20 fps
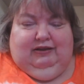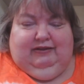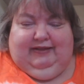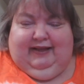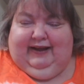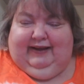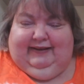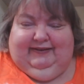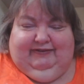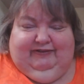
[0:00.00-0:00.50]

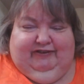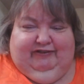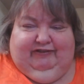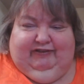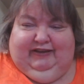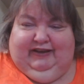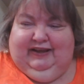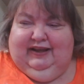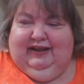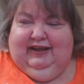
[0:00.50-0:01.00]
Thanks,
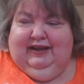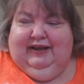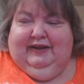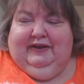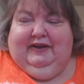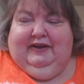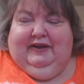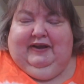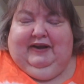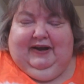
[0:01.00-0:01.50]
Vivi.
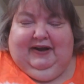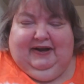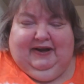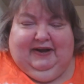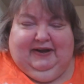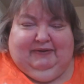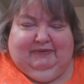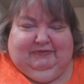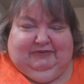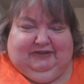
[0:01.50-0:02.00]

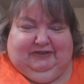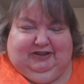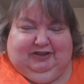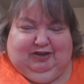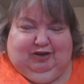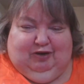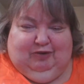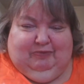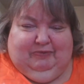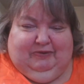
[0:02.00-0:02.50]
She
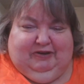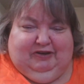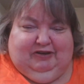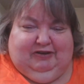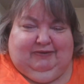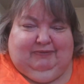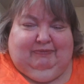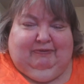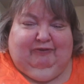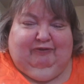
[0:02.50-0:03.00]
told me
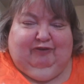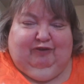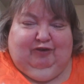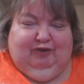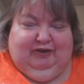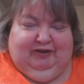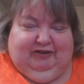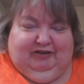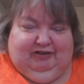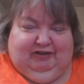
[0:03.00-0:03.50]
just
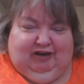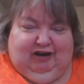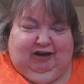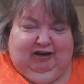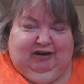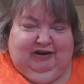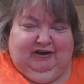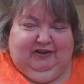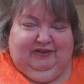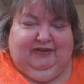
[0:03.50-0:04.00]
before it
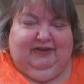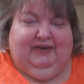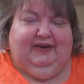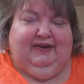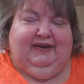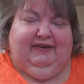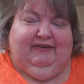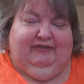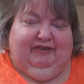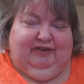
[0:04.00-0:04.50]
started, and then
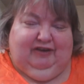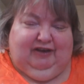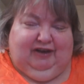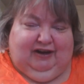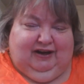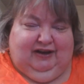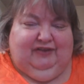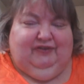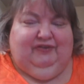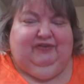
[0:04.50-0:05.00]
I forgot,